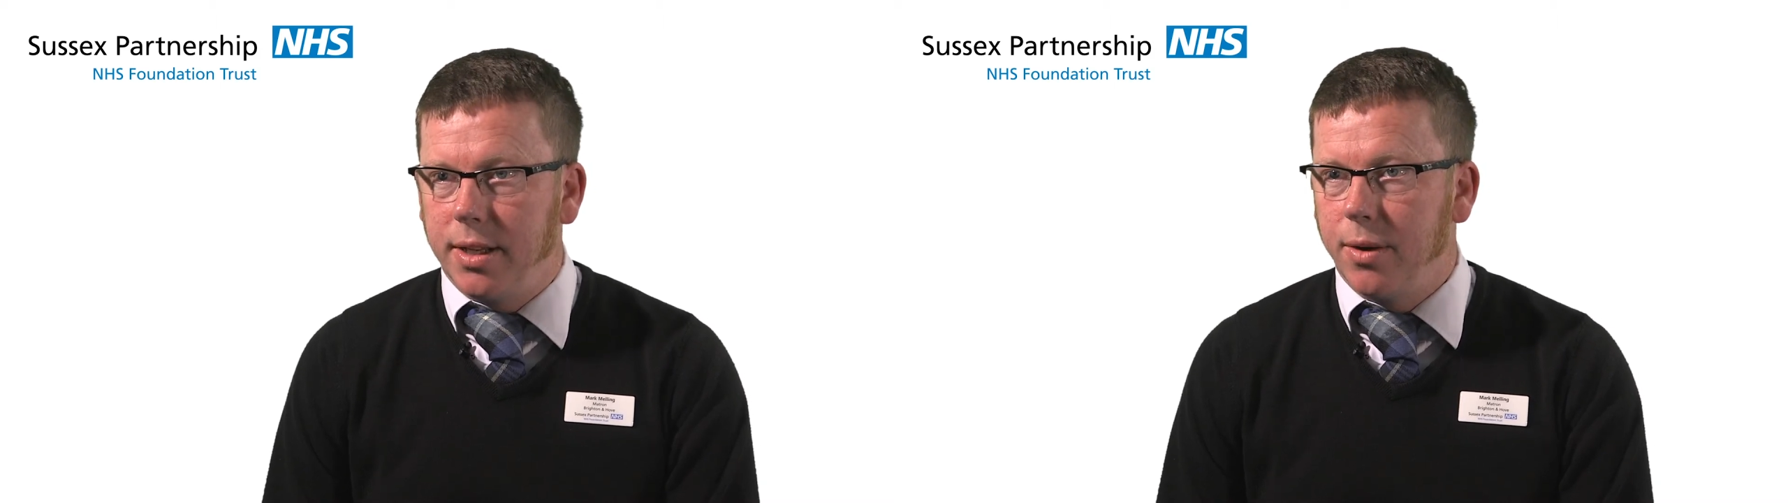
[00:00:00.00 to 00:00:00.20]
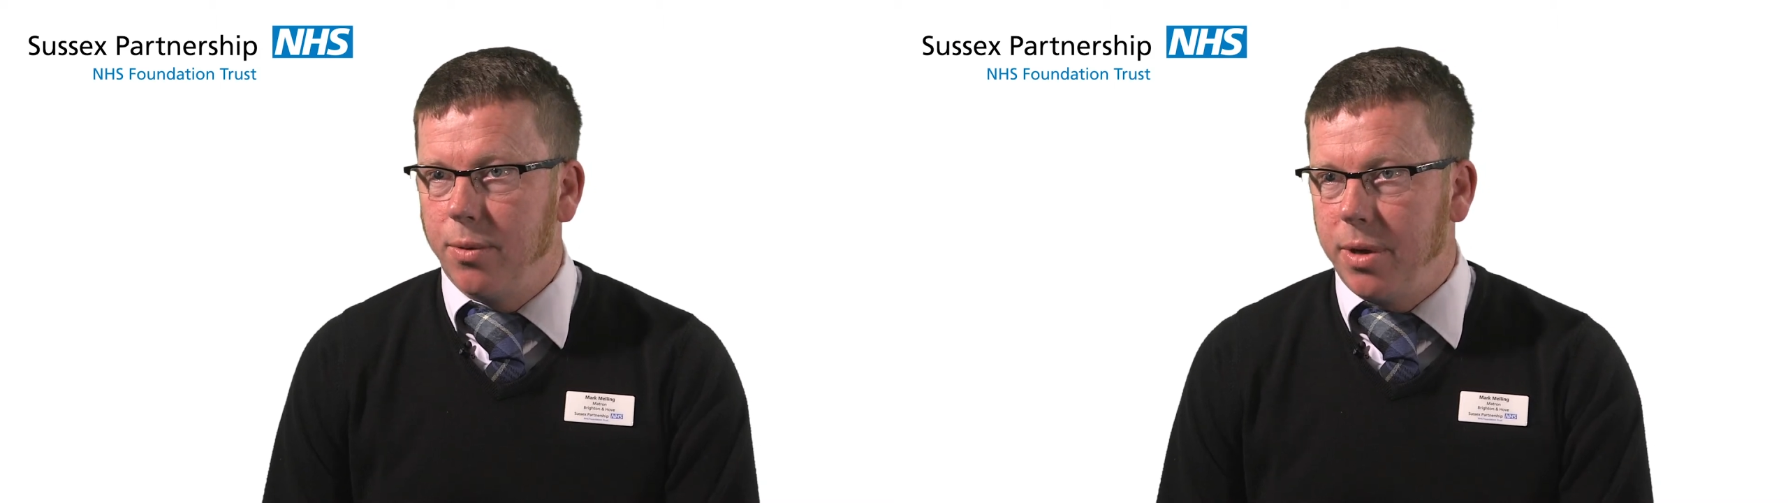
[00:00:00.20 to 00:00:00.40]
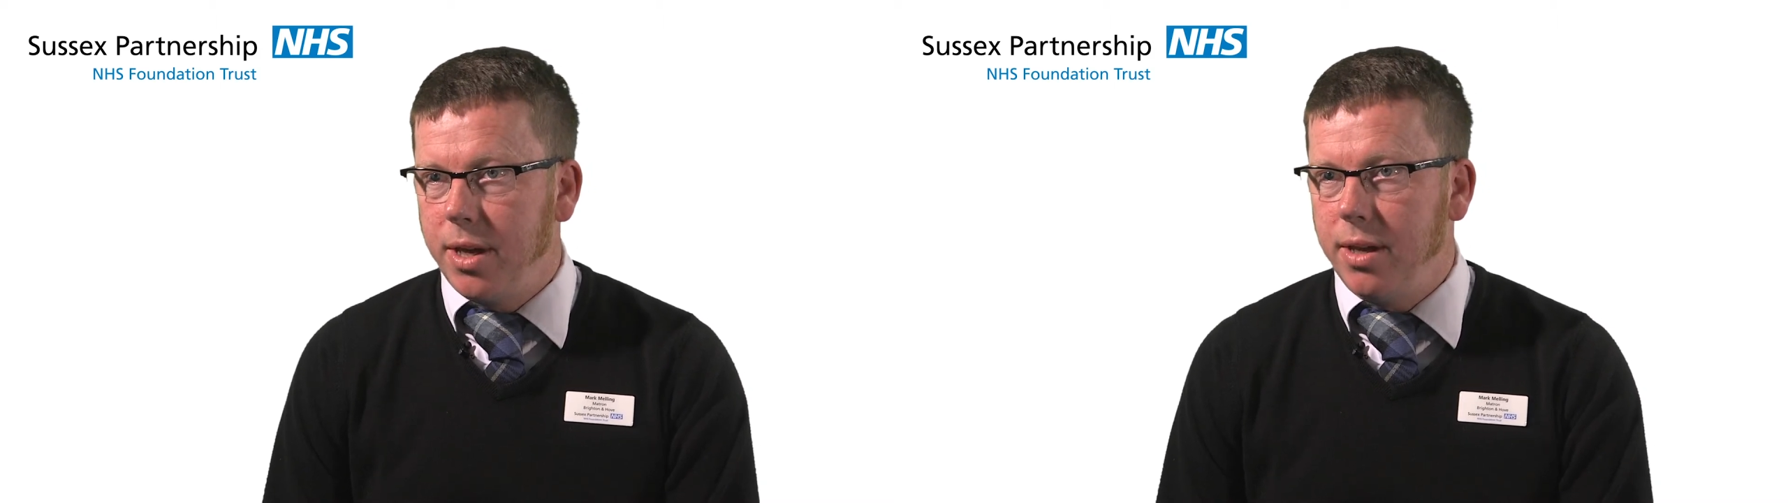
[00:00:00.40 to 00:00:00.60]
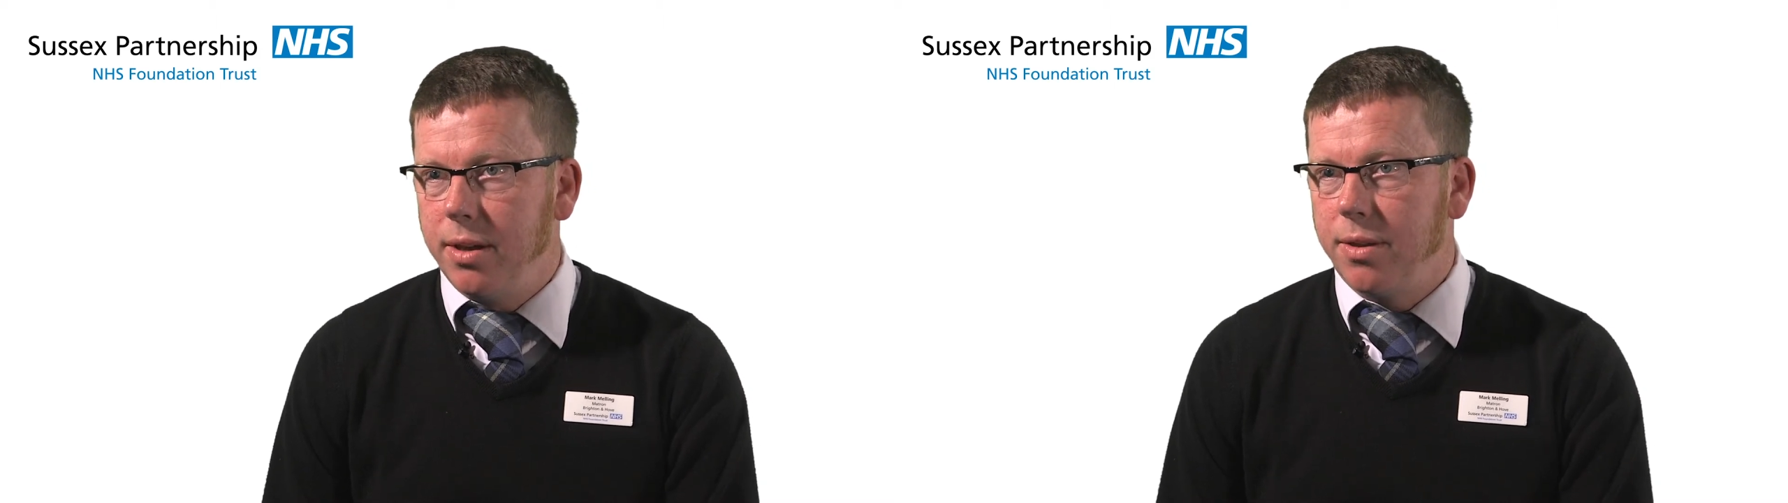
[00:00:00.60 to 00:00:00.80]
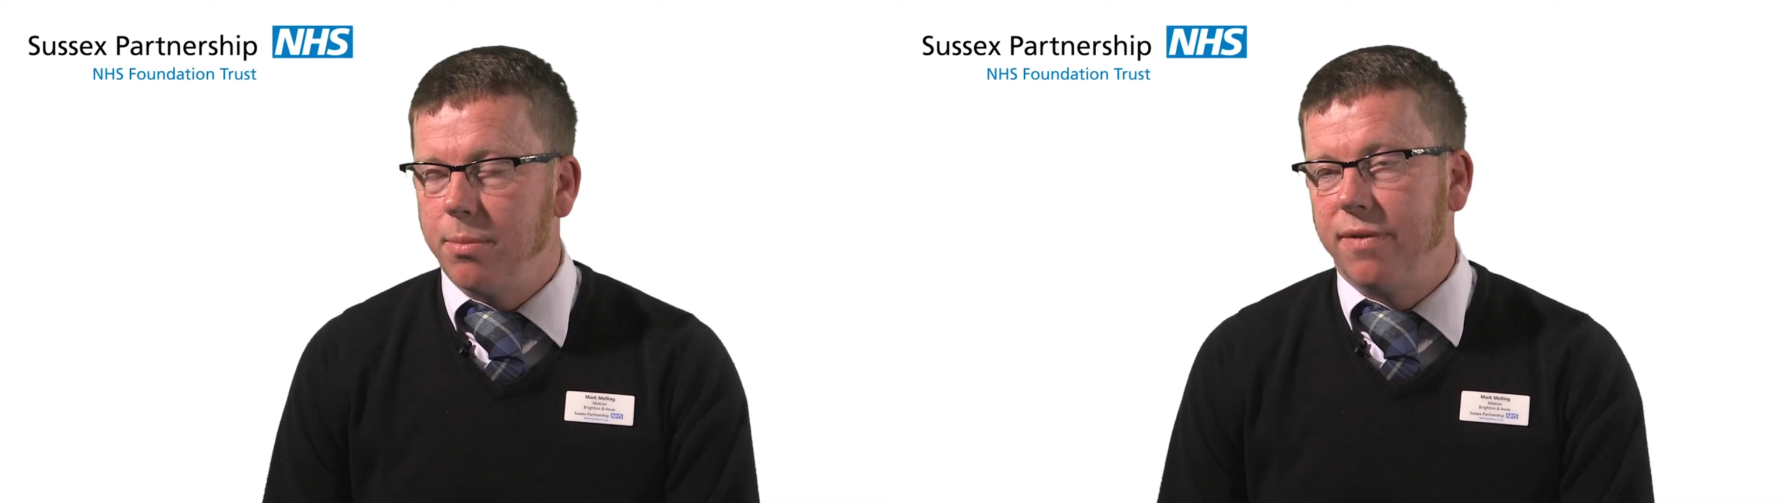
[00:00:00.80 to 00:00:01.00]
there will be
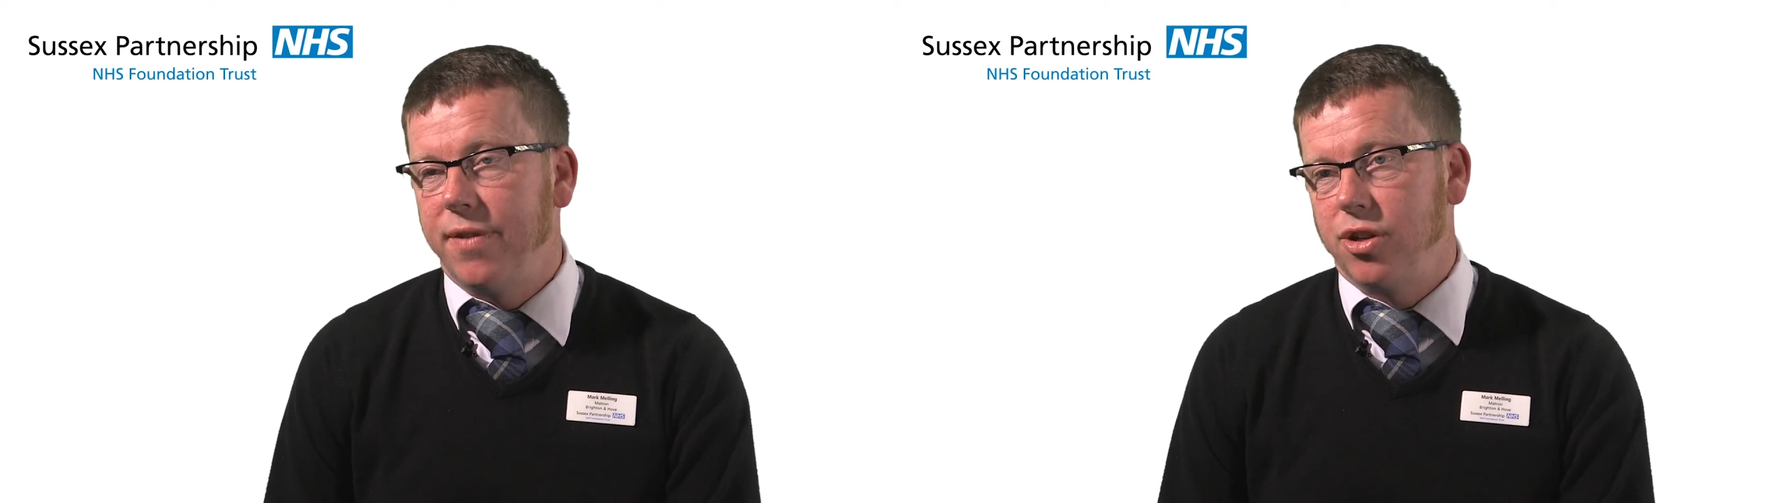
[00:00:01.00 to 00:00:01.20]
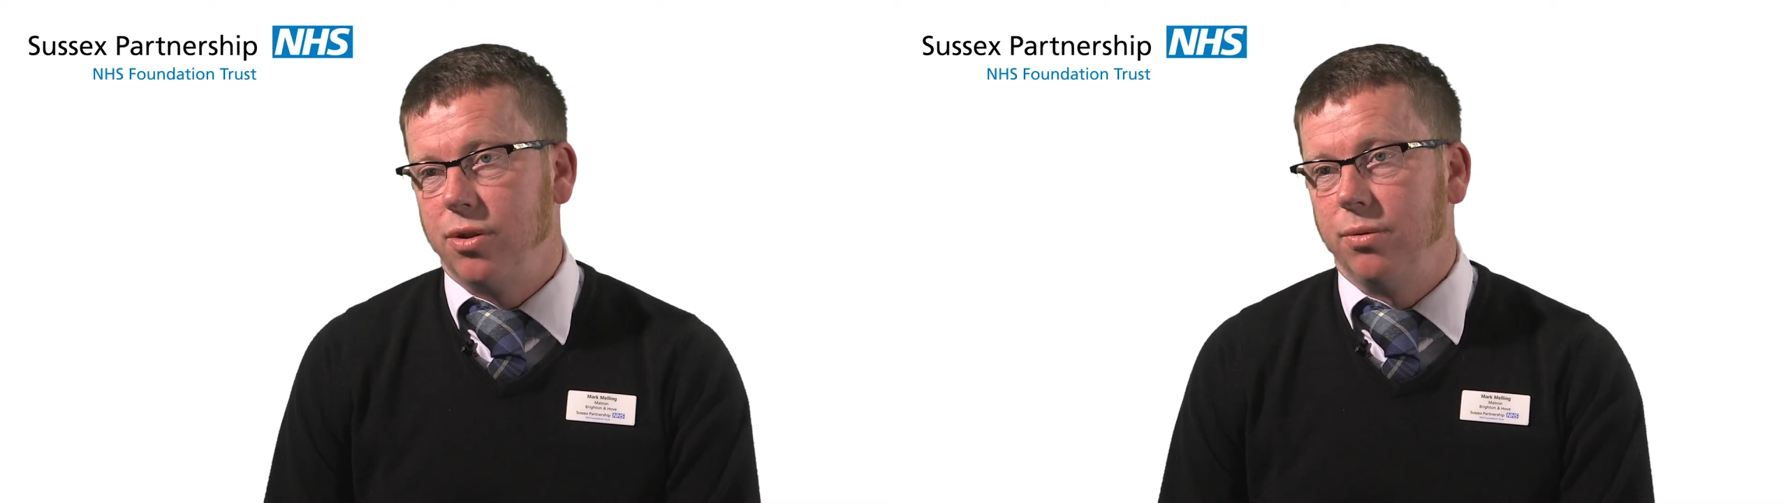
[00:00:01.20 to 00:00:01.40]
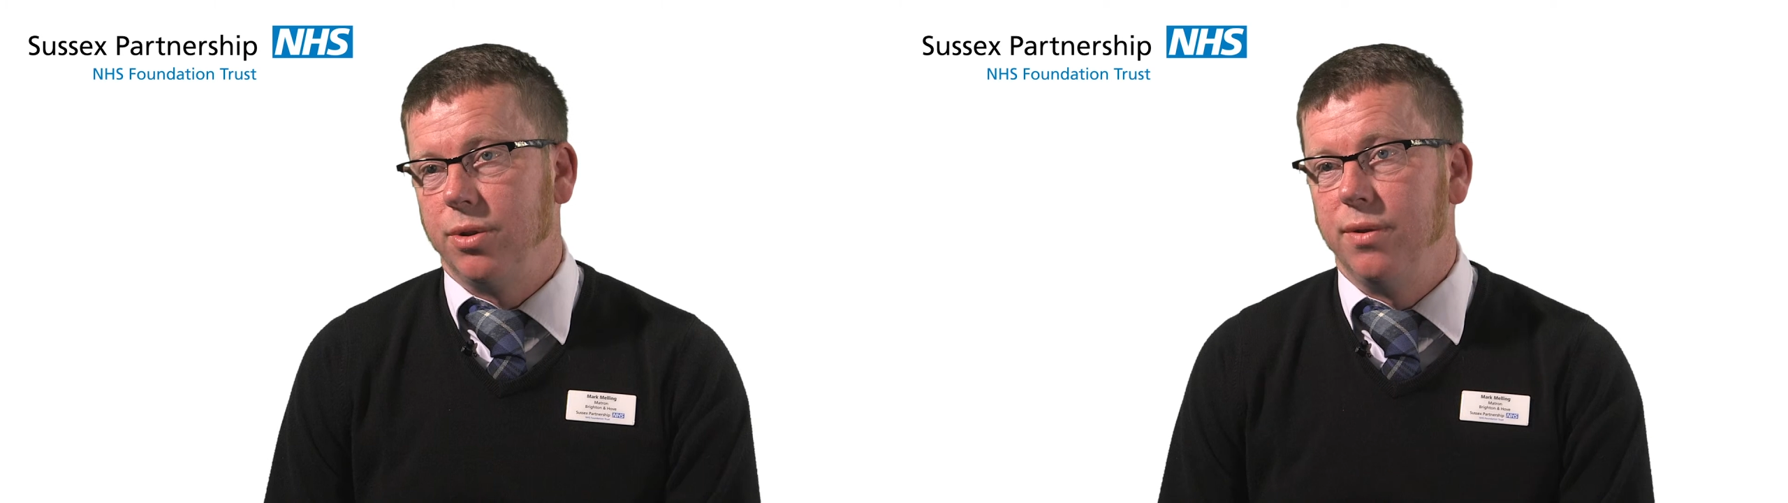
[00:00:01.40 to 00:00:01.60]
the professionals